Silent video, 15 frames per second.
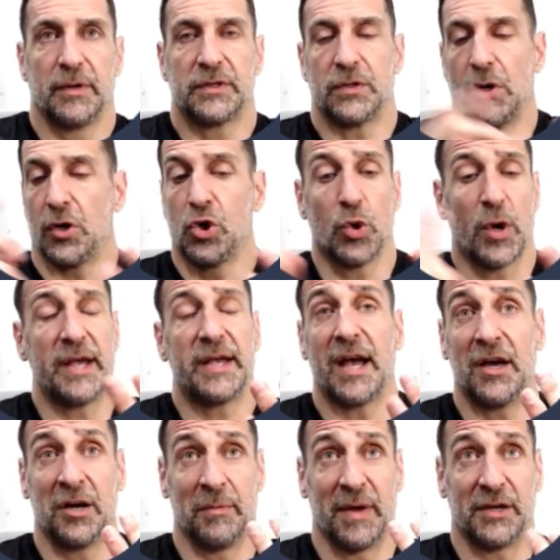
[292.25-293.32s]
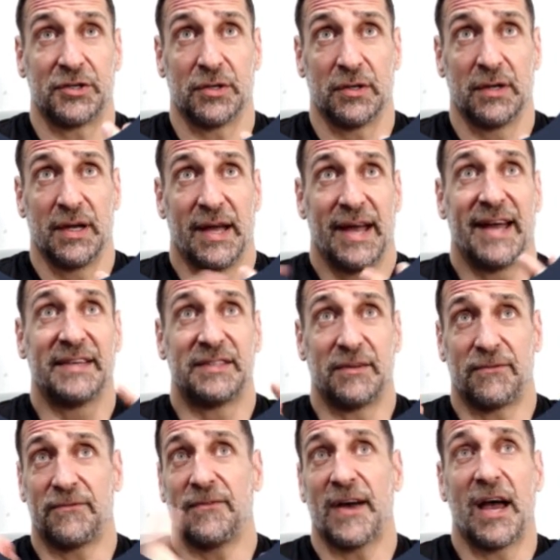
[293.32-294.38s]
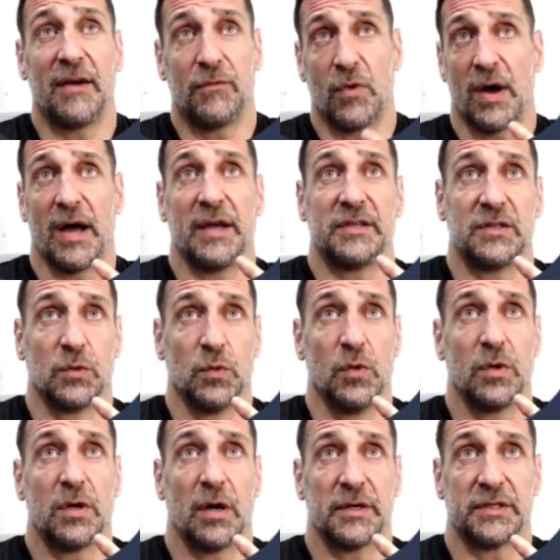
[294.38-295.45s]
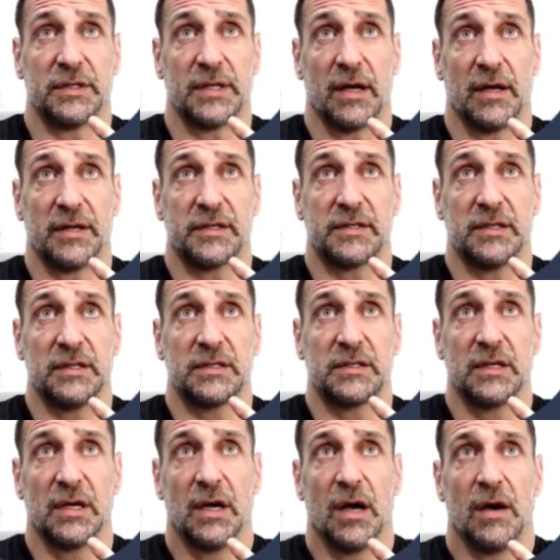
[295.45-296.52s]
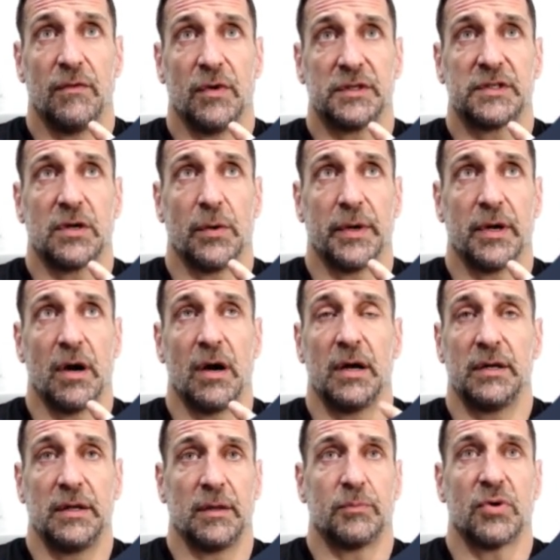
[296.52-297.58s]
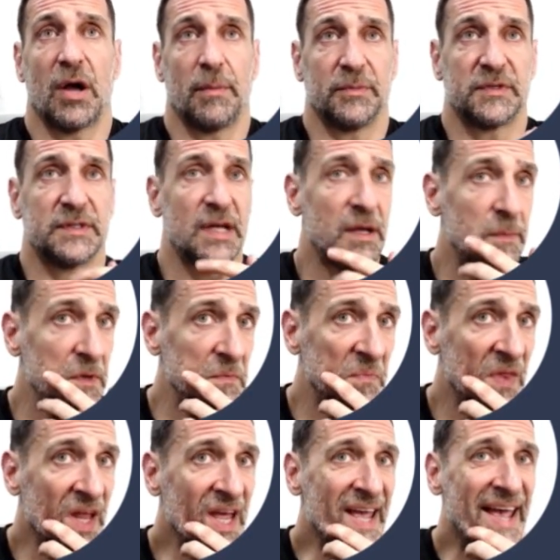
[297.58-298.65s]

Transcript: So a great countermeasure has the 5 whys, the root cause analysis of what's going on in the problem statement.